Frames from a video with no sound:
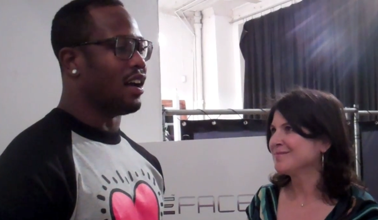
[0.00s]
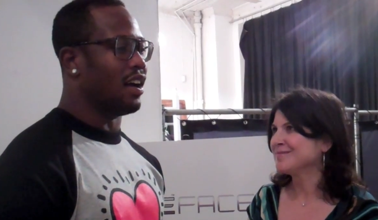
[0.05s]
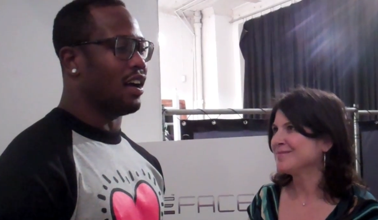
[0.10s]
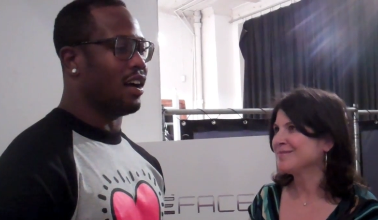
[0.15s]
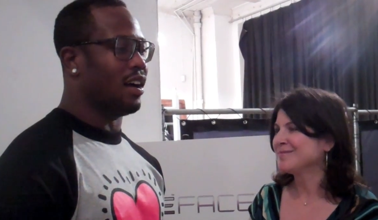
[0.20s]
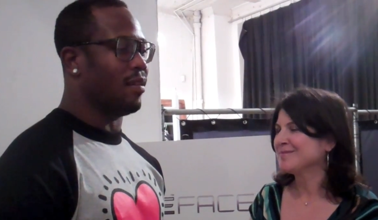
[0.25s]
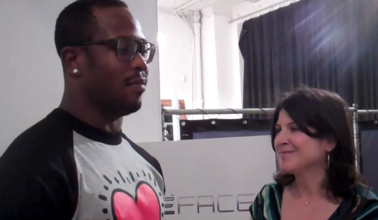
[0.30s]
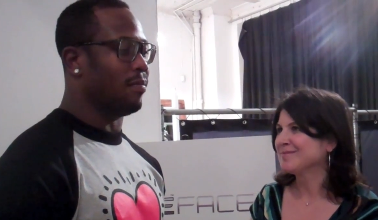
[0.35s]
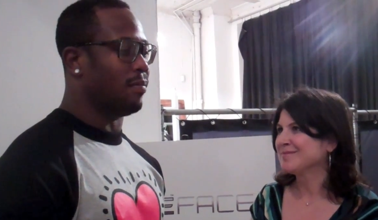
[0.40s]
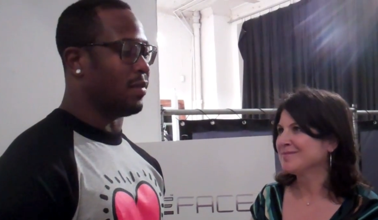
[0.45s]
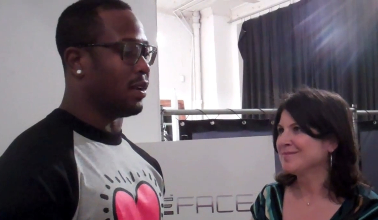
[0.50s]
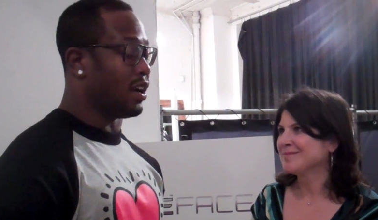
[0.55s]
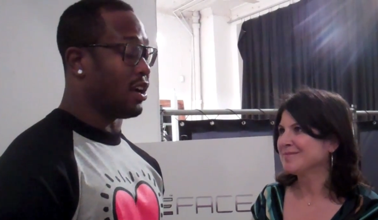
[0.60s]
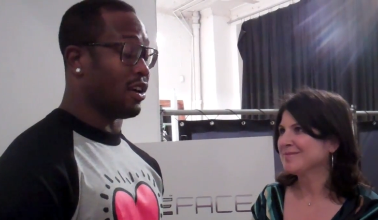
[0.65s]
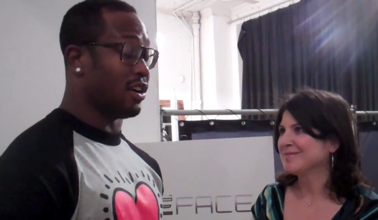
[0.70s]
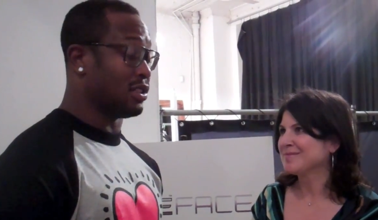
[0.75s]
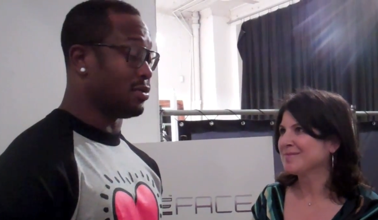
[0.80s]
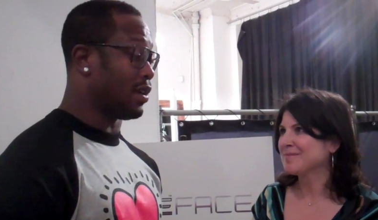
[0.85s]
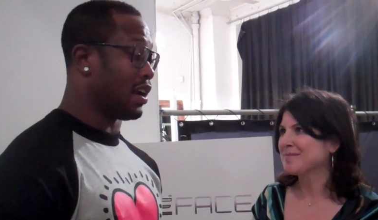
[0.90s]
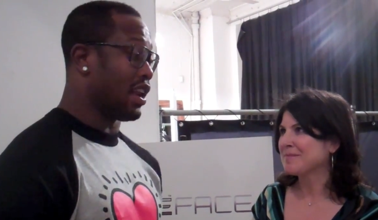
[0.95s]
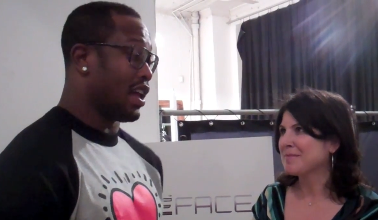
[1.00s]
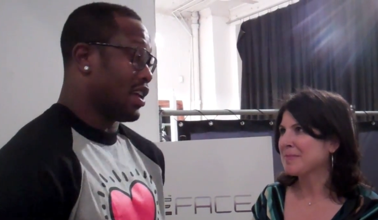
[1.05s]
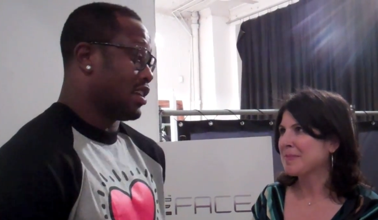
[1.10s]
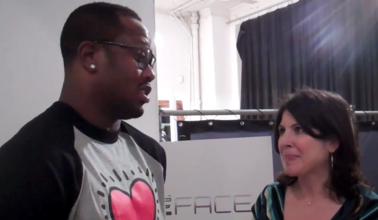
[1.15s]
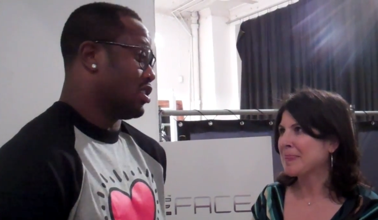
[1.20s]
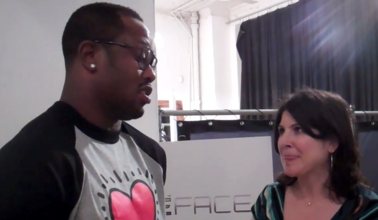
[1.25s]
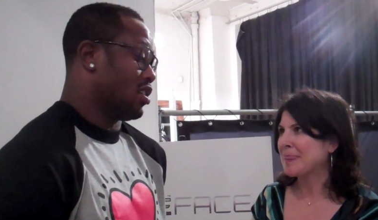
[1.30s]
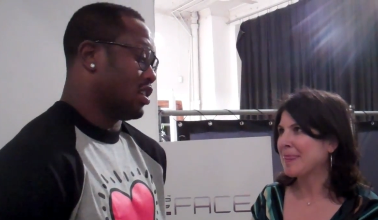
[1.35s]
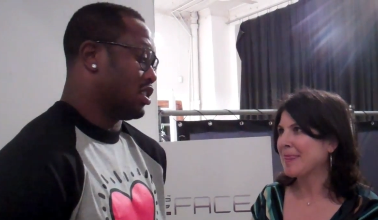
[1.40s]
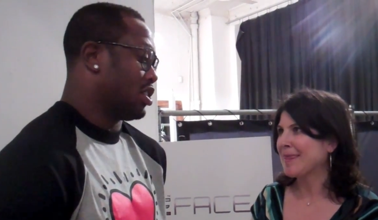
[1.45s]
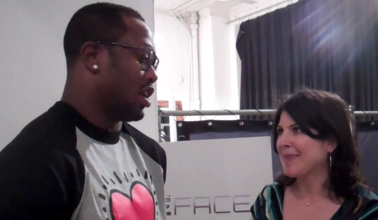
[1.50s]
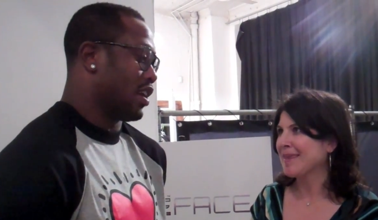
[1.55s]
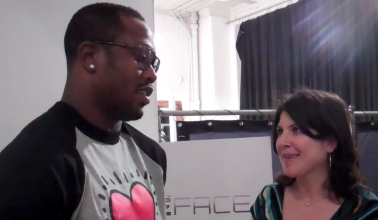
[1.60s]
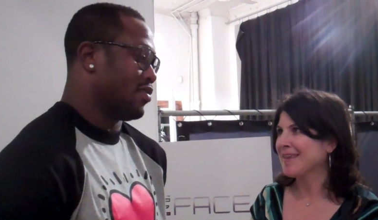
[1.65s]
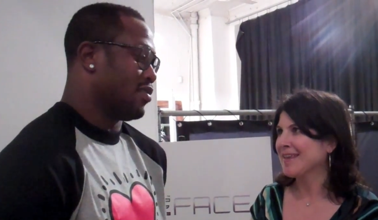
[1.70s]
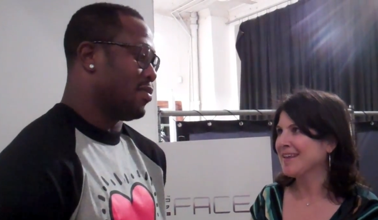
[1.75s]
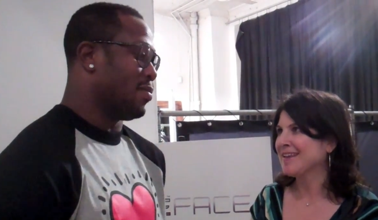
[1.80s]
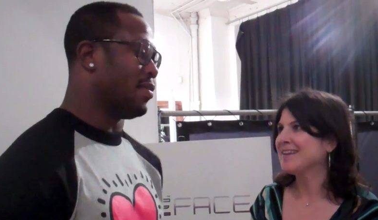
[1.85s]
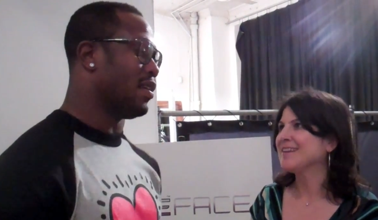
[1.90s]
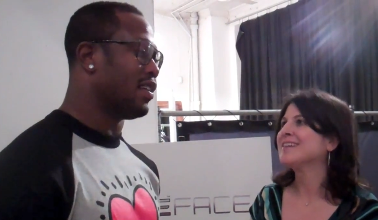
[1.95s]
Speaker 1: Um, girls with glasses are
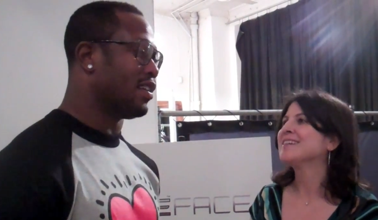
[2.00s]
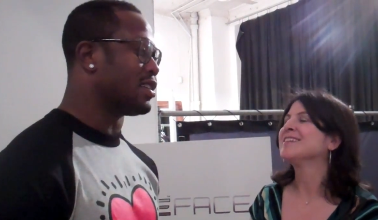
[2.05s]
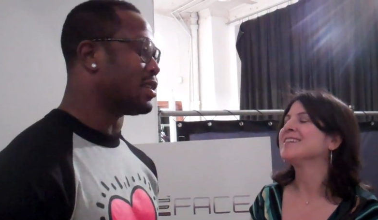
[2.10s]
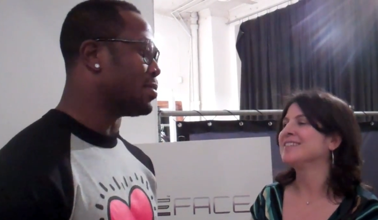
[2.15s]
attractive to me.